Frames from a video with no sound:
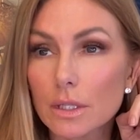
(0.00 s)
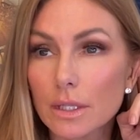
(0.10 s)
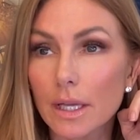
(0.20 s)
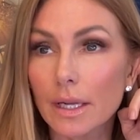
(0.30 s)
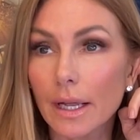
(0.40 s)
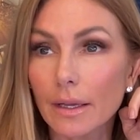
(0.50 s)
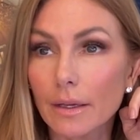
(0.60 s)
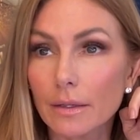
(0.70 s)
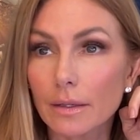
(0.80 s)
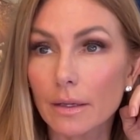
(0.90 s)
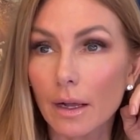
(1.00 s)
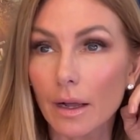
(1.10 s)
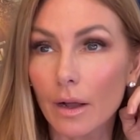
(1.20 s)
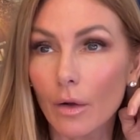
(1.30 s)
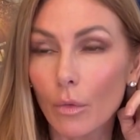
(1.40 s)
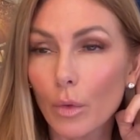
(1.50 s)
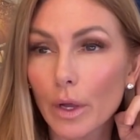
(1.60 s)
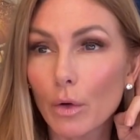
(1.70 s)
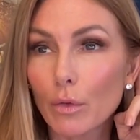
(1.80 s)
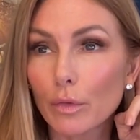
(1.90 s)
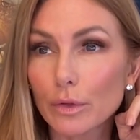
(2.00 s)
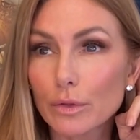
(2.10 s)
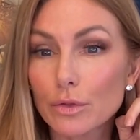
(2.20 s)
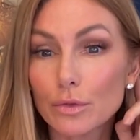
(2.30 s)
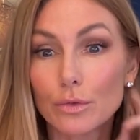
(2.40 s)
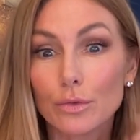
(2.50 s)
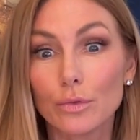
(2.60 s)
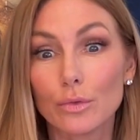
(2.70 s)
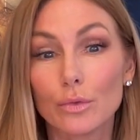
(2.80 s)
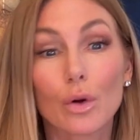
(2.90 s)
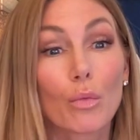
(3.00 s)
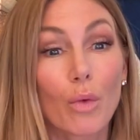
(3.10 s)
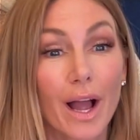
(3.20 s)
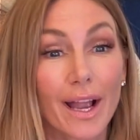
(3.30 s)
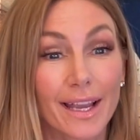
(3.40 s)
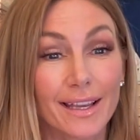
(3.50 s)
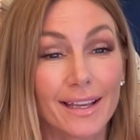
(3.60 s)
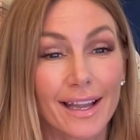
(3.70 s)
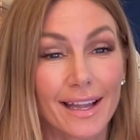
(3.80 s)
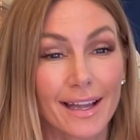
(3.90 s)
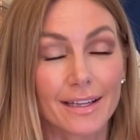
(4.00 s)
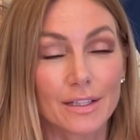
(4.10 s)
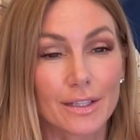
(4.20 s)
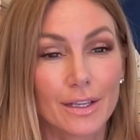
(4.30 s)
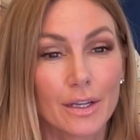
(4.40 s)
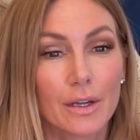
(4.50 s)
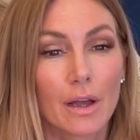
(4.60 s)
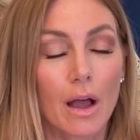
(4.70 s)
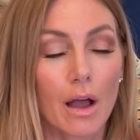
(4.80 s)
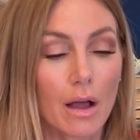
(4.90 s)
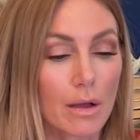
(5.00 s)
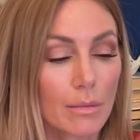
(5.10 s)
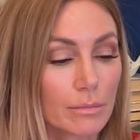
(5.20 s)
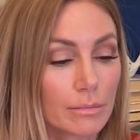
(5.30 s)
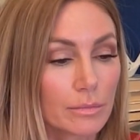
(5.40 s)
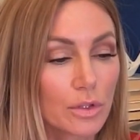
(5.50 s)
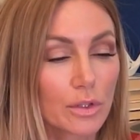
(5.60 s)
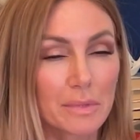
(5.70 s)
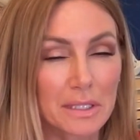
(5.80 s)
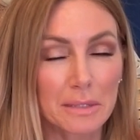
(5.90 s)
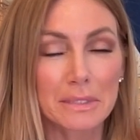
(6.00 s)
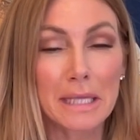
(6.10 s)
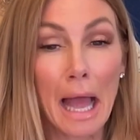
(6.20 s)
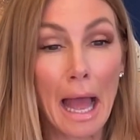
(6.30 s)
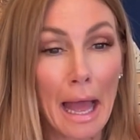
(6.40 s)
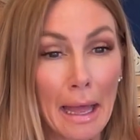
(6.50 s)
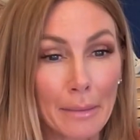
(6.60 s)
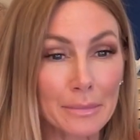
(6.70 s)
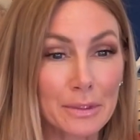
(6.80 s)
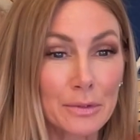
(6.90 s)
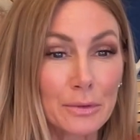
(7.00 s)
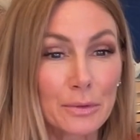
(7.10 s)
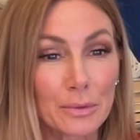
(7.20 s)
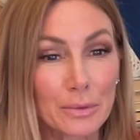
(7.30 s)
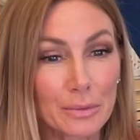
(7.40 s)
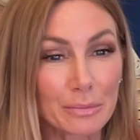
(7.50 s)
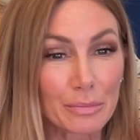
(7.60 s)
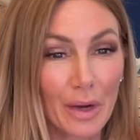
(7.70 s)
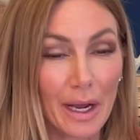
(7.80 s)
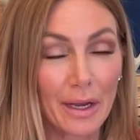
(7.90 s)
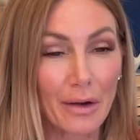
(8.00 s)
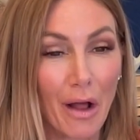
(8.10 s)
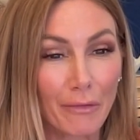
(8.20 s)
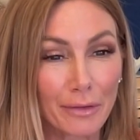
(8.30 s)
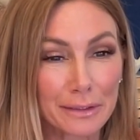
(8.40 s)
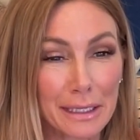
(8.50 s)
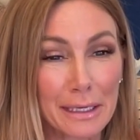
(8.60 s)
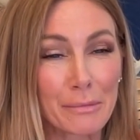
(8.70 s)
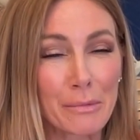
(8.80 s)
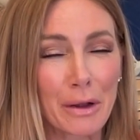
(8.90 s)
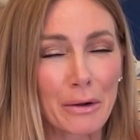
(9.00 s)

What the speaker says: and then I went over to Hawaii and took me some time to break it off because I didn't want to